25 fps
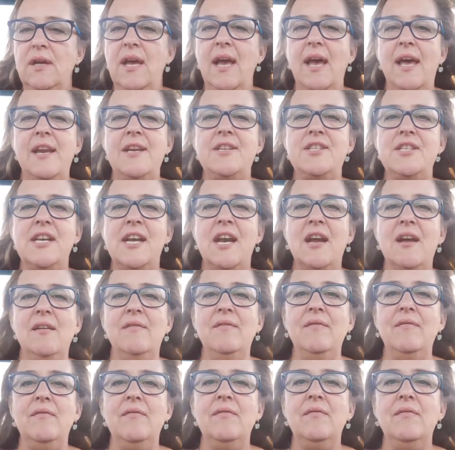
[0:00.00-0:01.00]
How did you get...
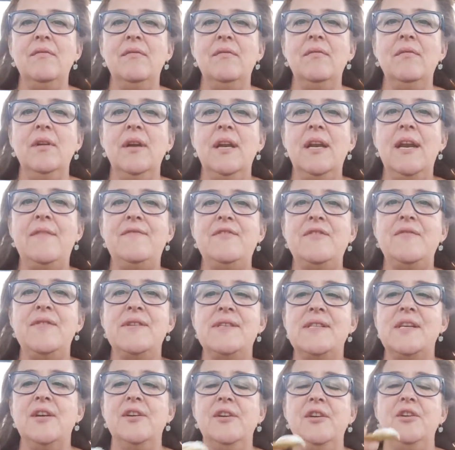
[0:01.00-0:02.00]
He left of
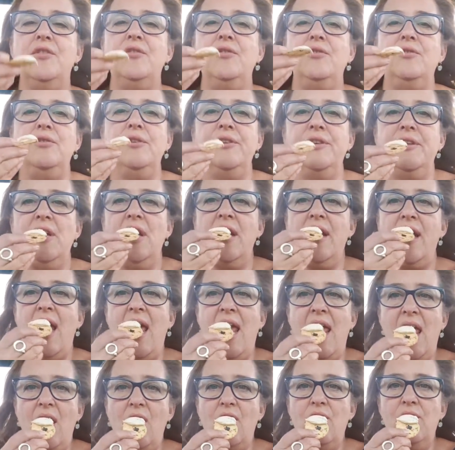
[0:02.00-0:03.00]
his own accord.
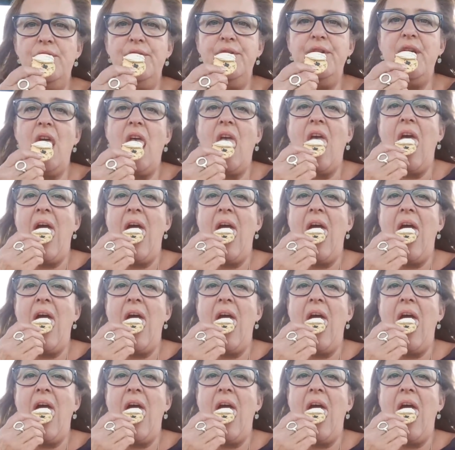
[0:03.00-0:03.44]
Okay, good.